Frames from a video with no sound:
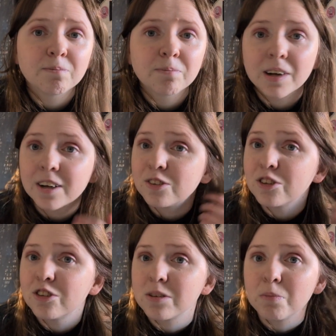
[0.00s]
that I
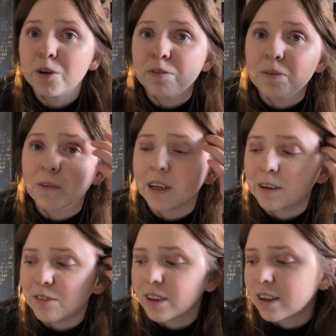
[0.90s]
should just move him when I
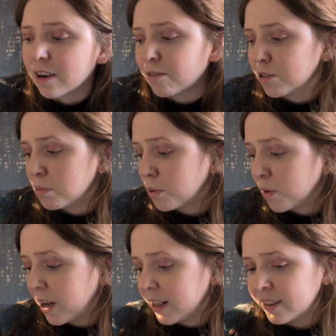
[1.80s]
feel uncomfortable
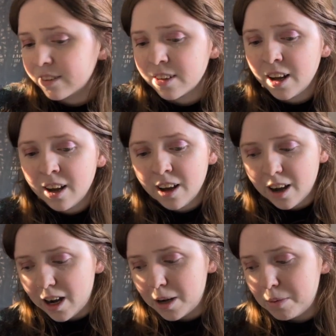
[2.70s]
and
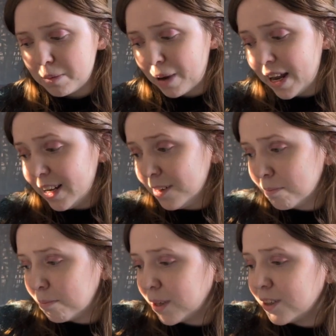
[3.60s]
I'm in
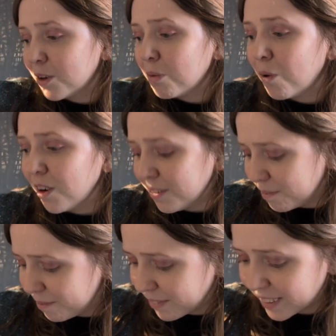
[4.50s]
pain. But you know what?